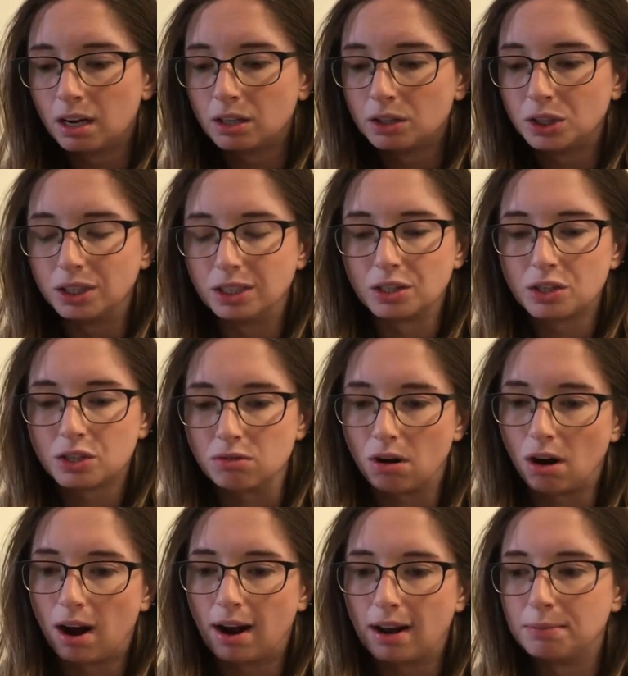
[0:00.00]
she
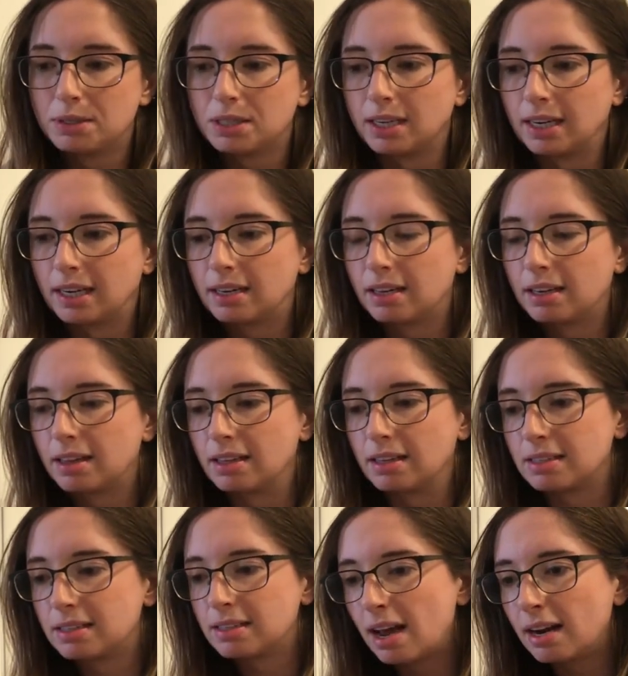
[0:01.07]
describes like the
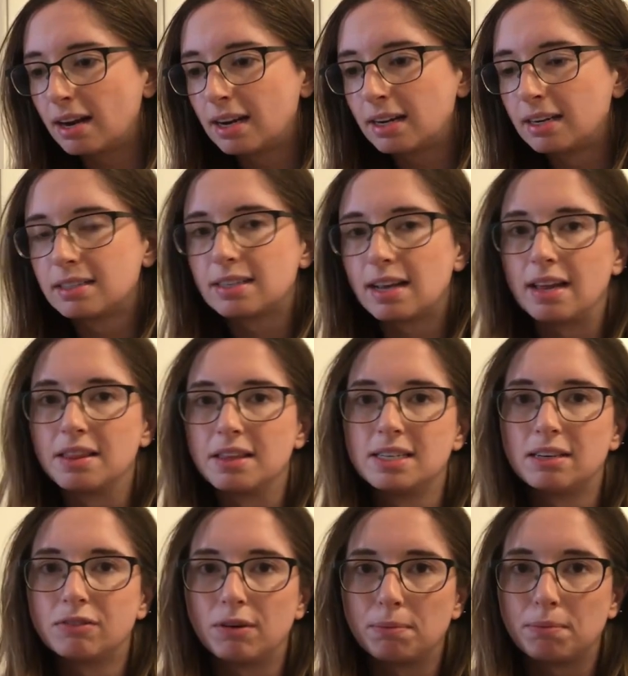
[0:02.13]
settings and the
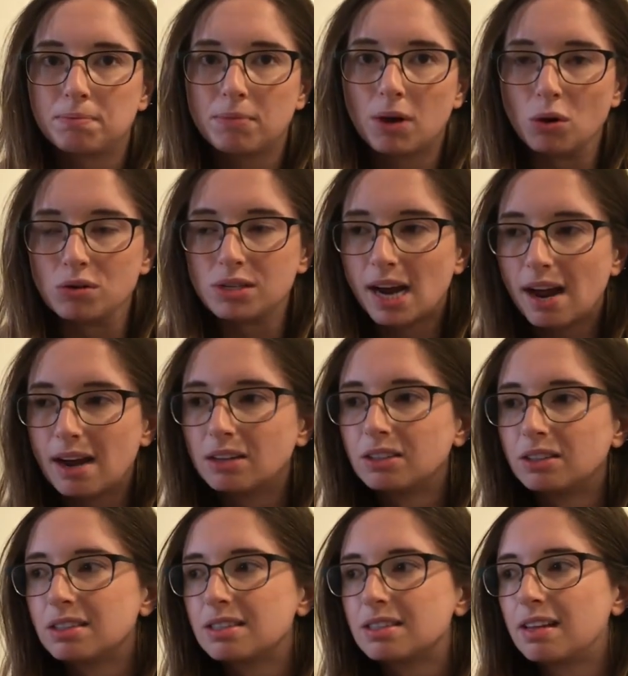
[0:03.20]
different
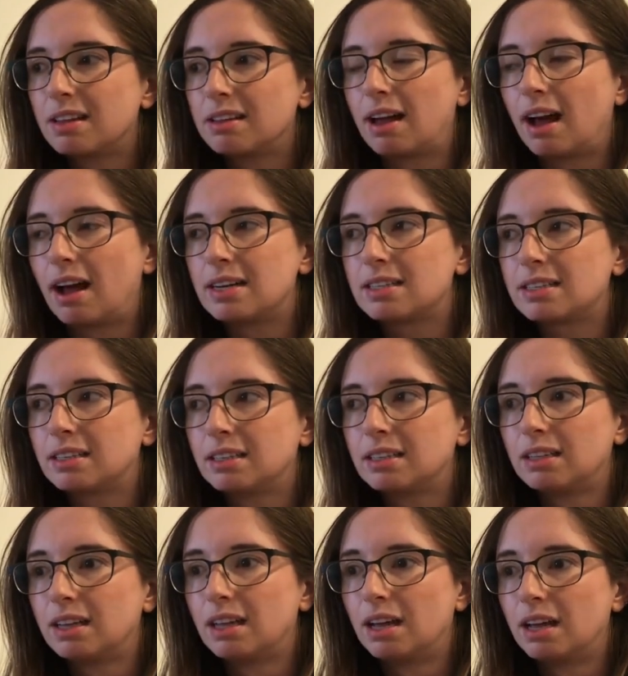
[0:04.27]
hotels that
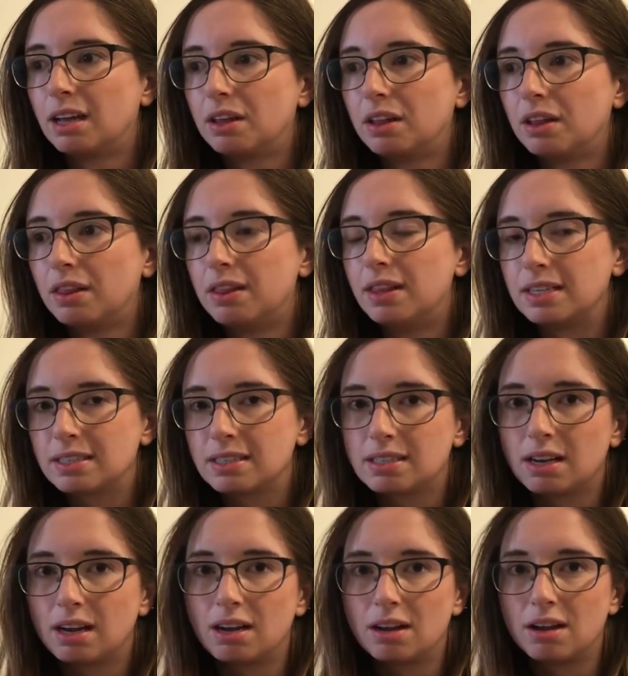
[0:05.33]

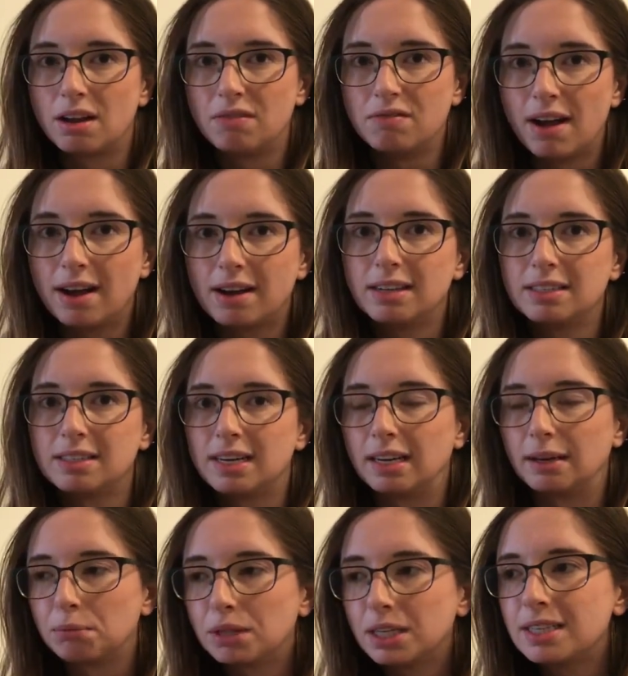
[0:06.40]
this event is
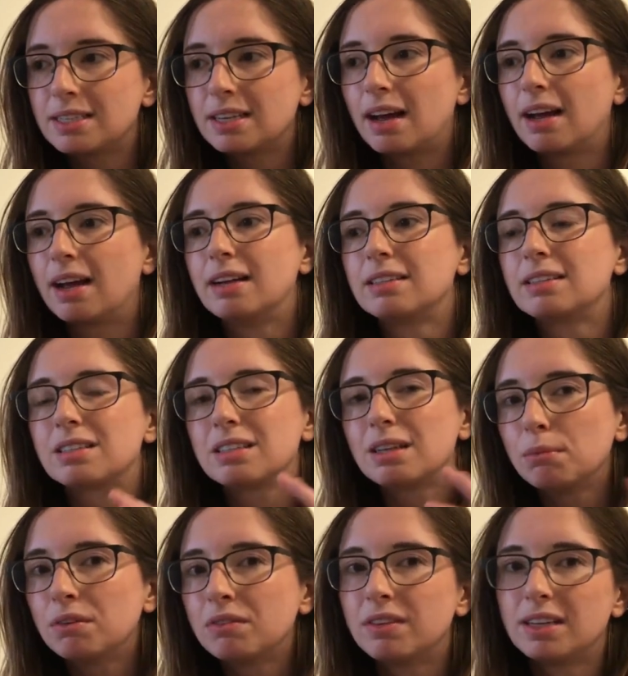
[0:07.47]
taking place at, and
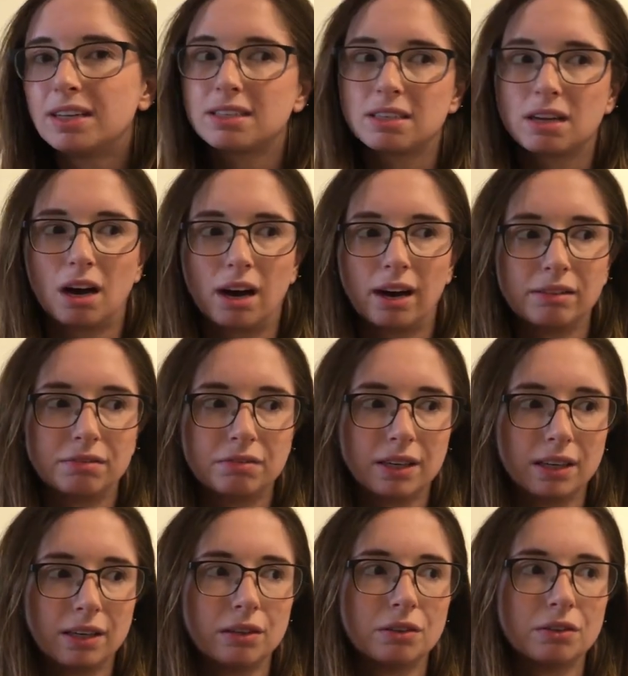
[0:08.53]
some of this I
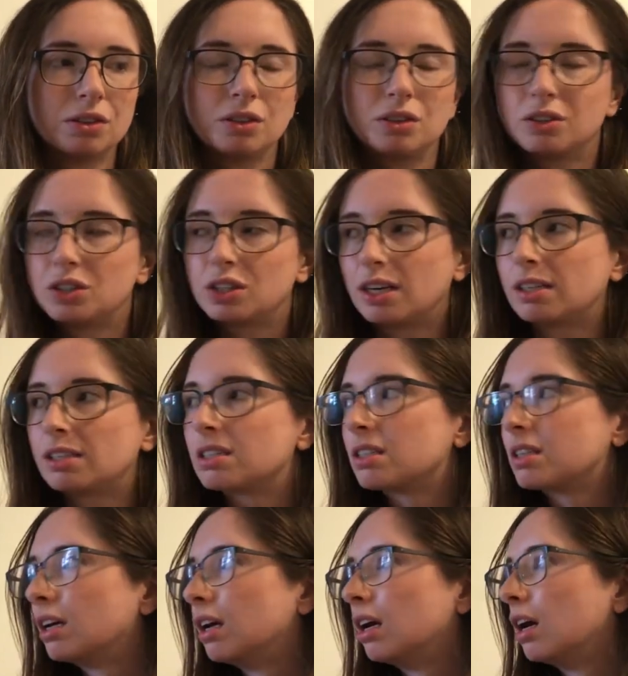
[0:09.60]
found just